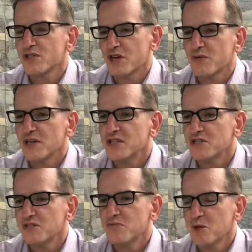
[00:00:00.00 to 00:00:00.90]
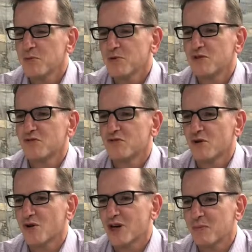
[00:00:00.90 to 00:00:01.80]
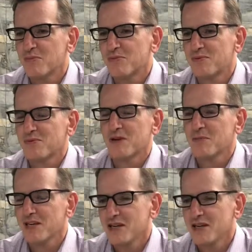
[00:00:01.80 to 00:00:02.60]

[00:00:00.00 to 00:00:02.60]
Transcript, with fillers: generations of people who've grown up coming